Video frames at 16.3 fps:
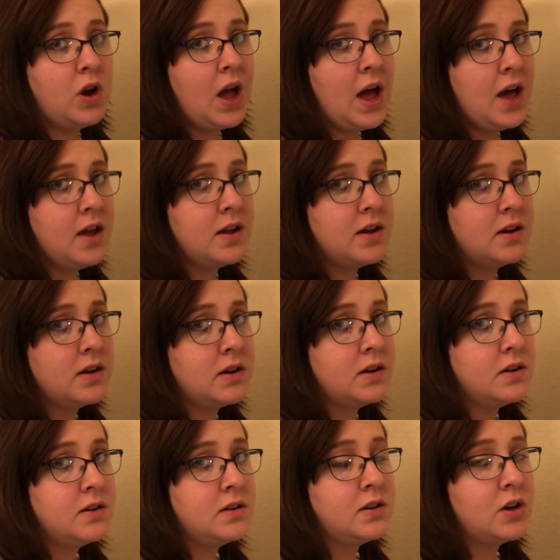
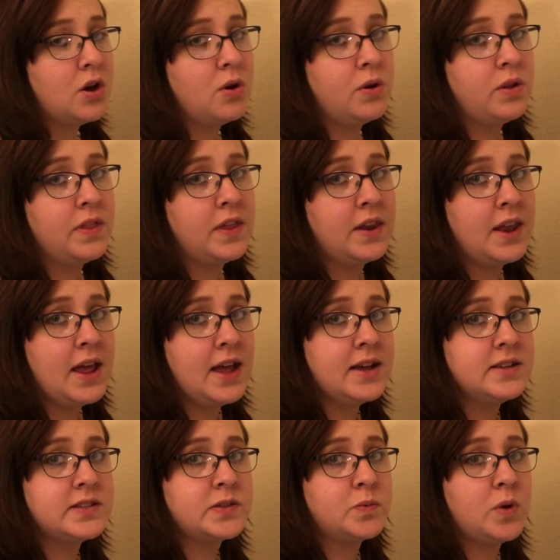higher, go to the
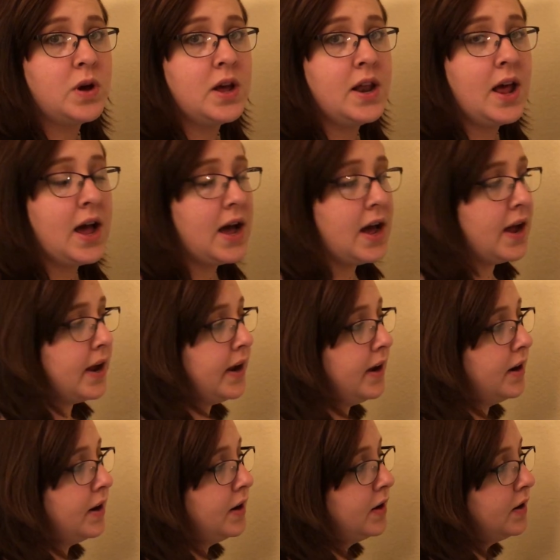next one
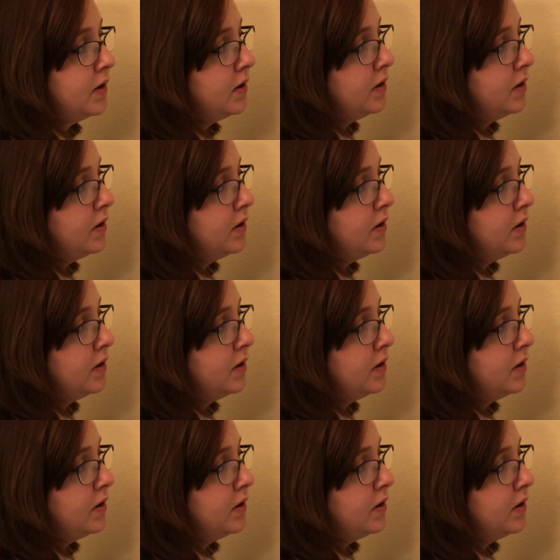higher.